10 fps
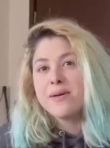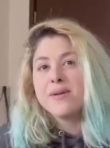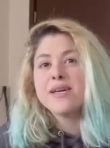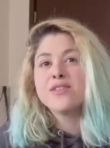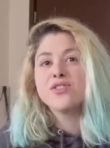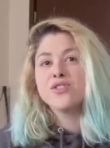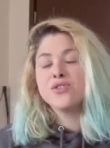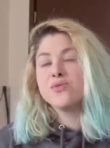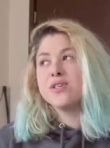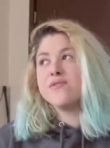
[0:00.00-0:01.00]
best
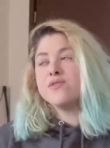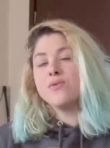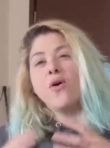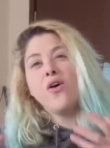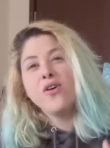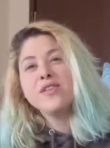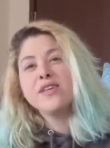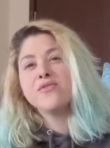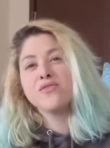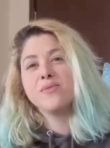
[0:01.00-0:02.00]
to give you all the
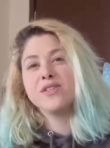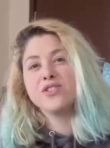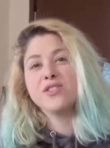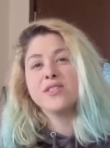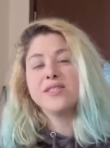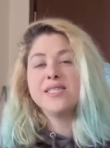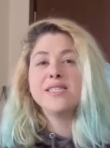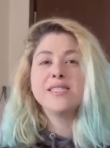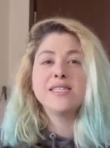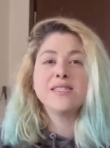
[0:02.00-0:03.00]
information
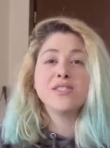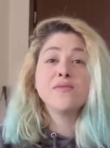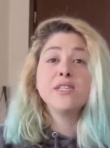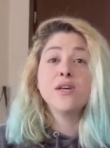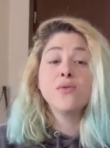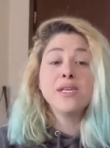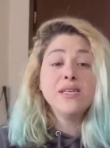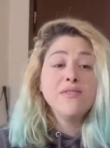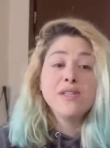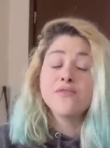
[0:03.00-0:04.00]
needed in this video,
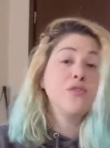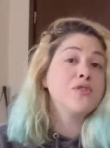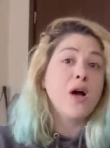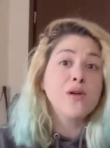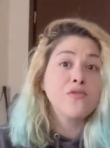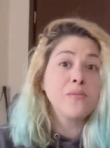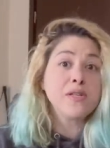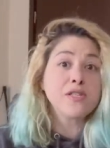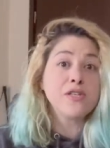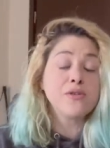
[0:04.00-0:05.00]
even if you're not
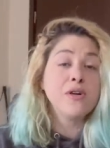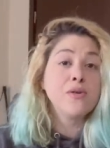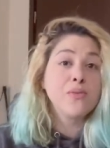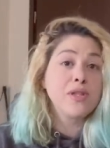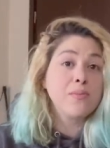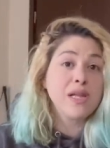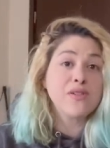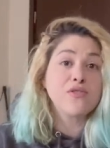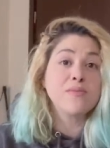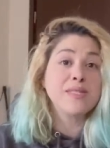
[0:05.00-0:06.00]
familiar with the
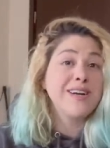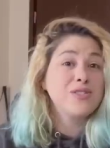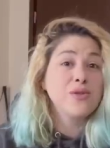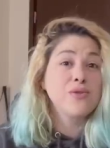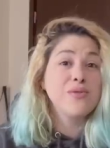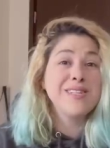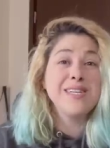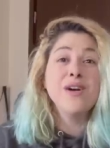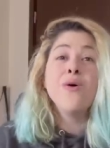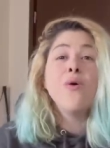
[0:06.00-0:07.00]
platform Zazzle
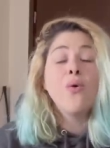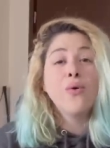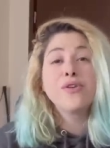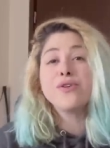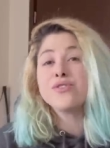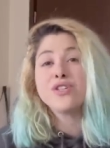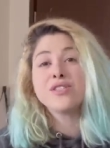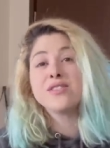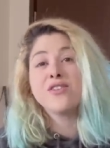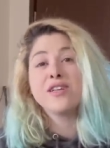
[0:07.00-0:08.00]
already, or you're
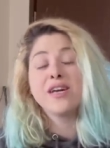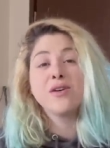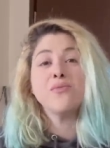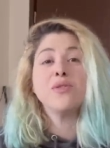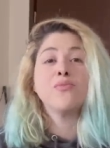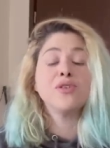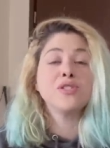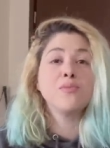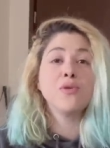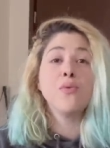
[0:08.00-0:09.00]
just starting out with
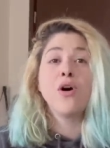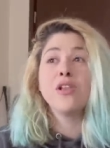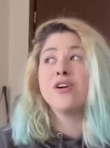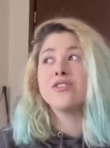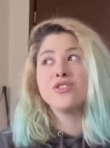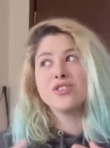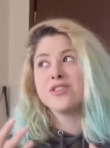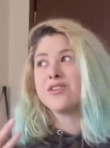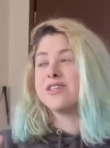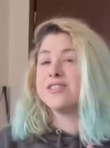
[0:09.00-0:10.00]
printable wall art, just
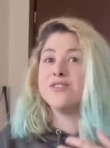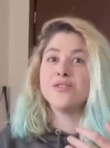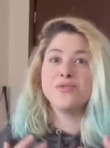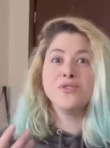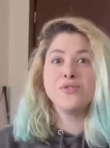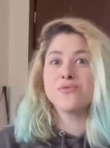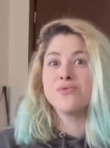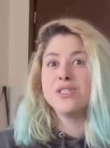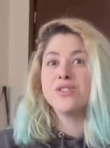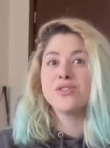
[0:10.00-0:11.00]
starting you know, your
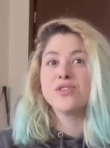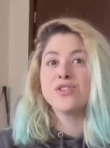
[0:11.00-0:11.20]
research.